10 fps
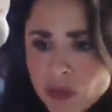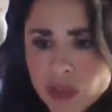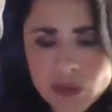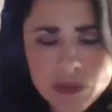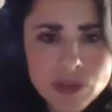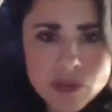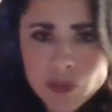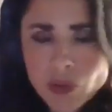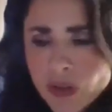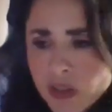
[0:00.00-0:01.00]
He was
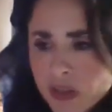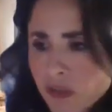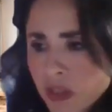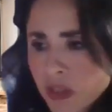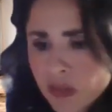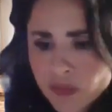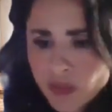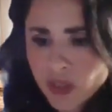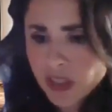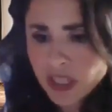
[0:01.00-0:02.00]
supportive, wonderful.